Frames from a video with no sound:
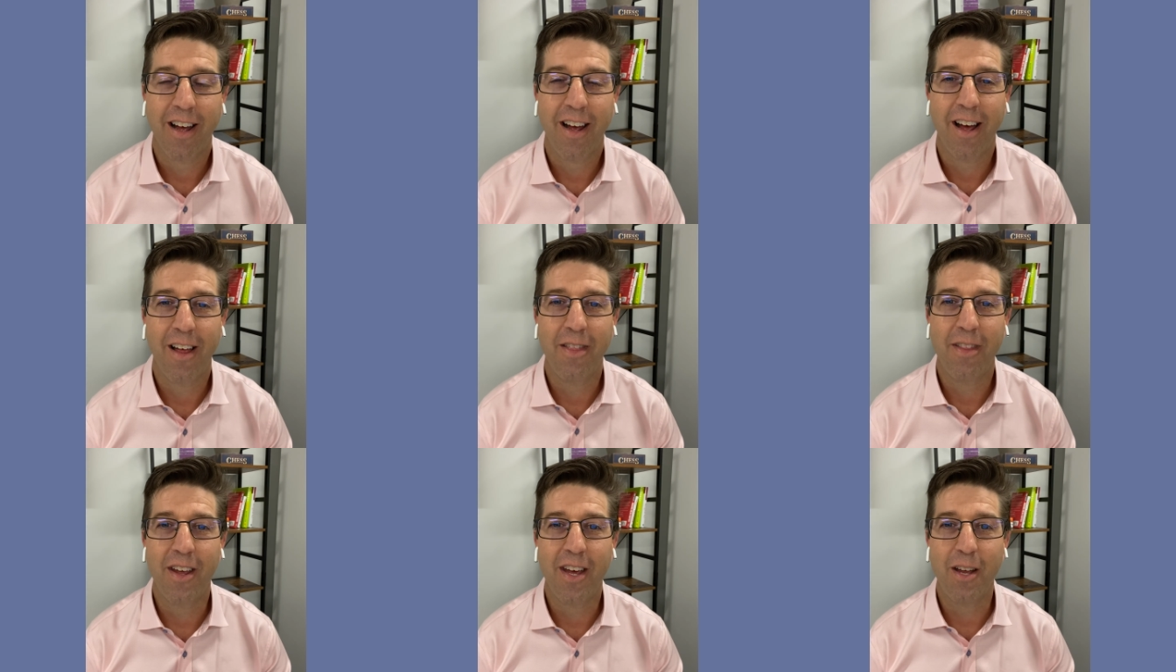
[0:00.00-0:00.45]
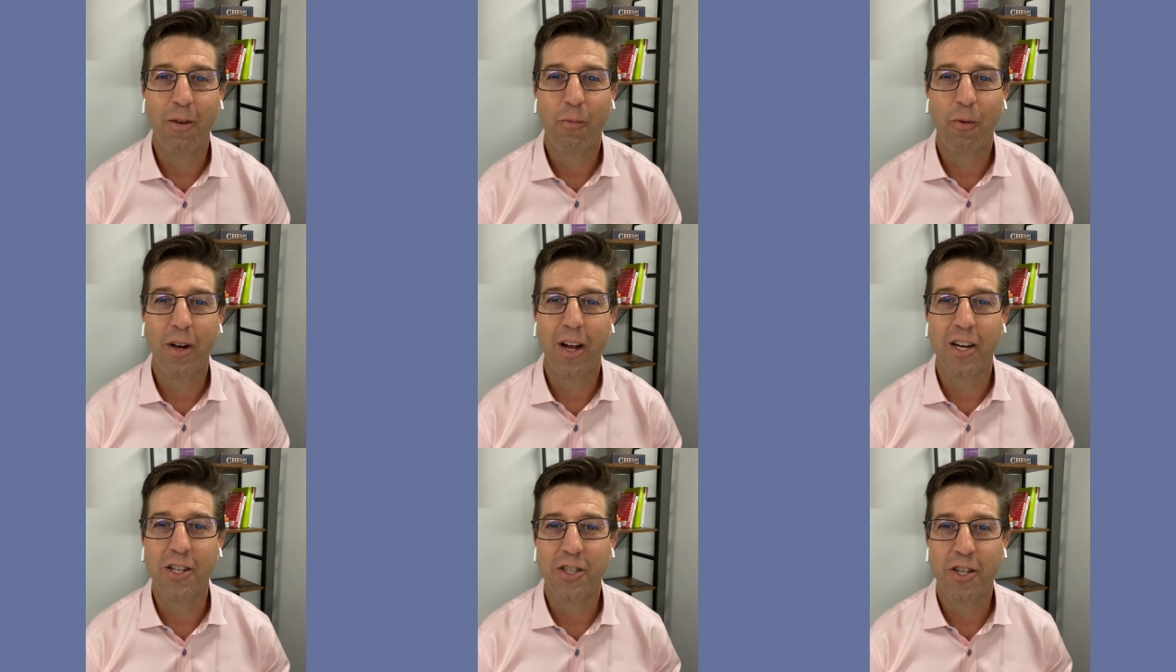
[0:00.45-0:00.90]
And then
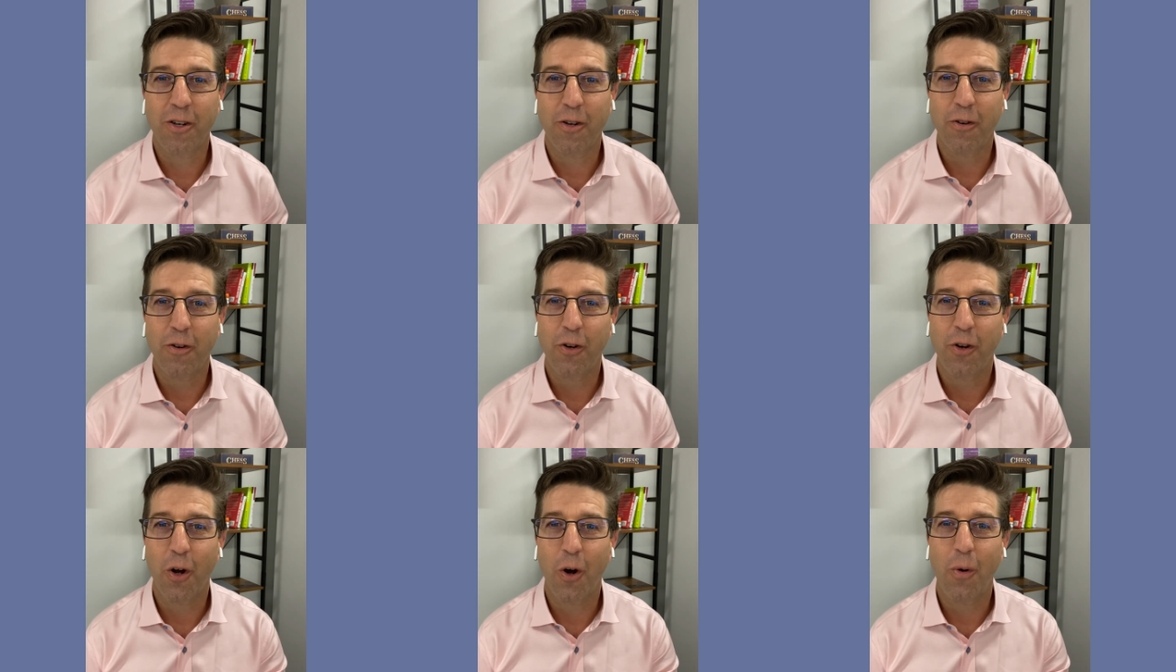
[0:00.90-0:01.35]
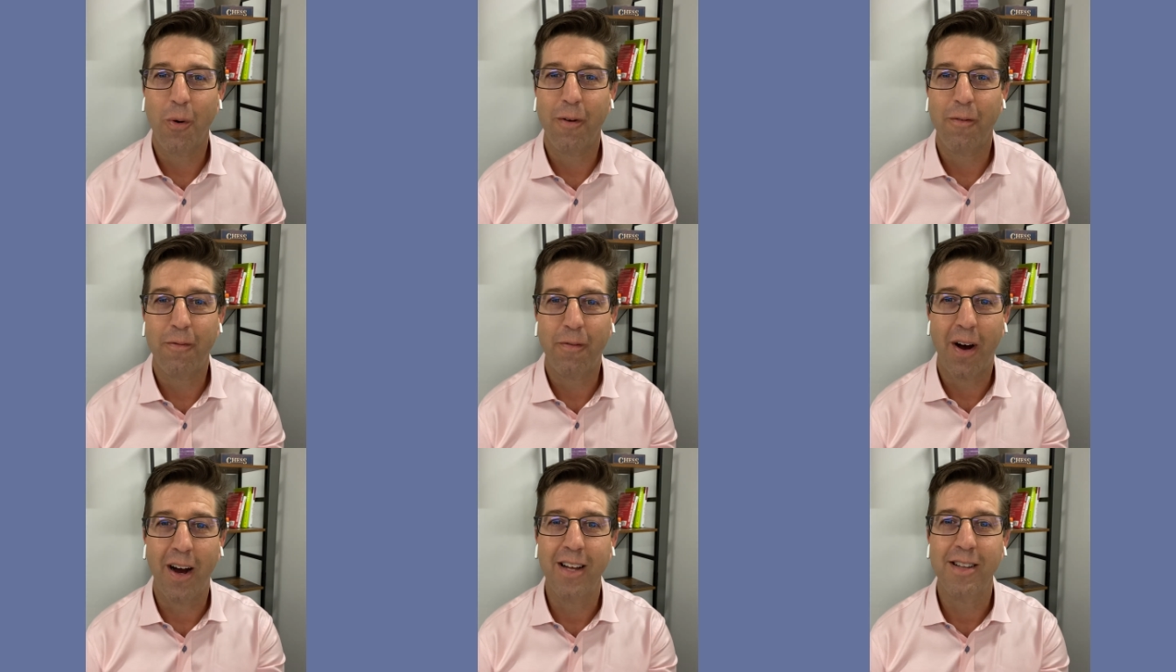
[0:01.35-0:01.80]
when you actually go
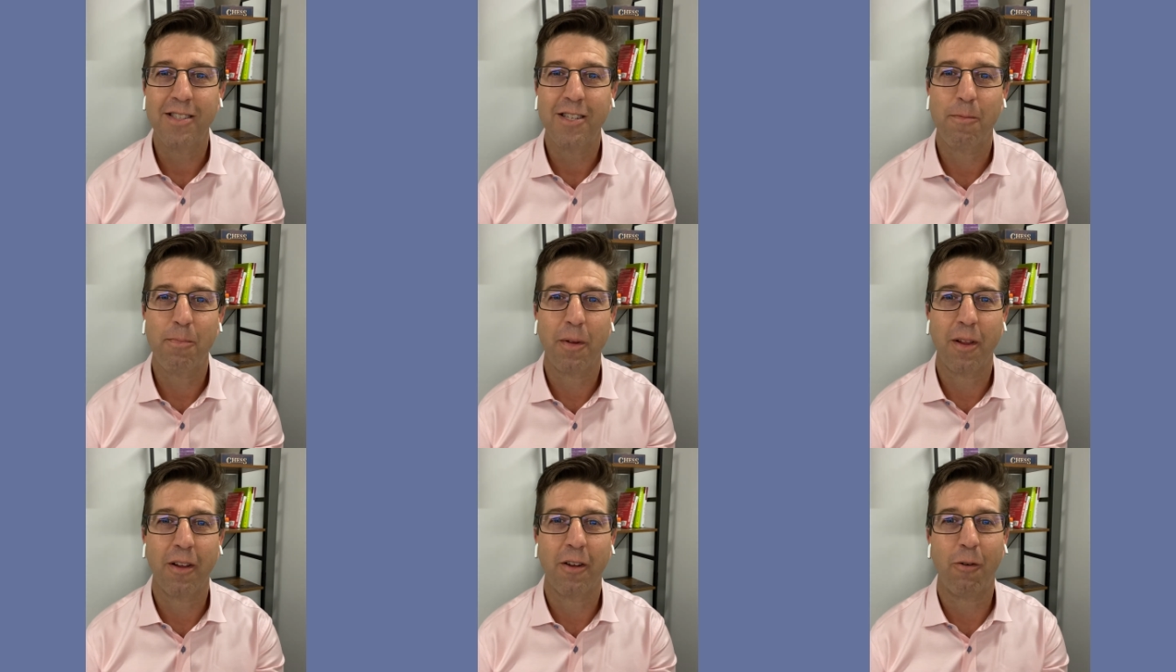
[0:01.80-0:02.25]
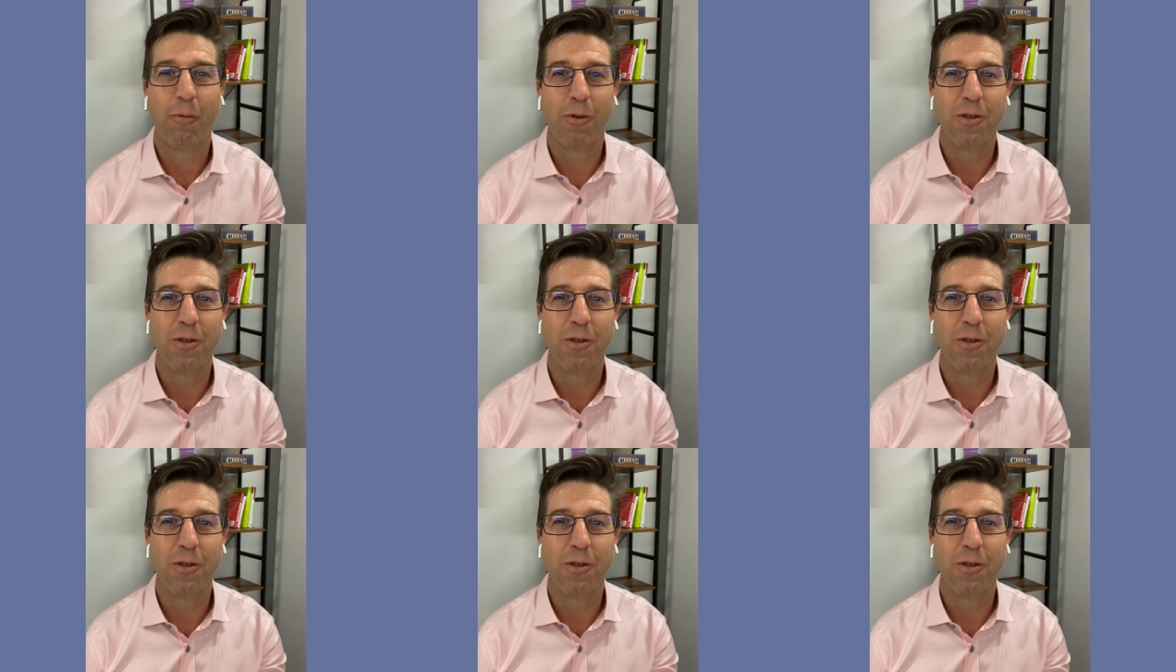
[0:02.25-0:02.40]
and find something lender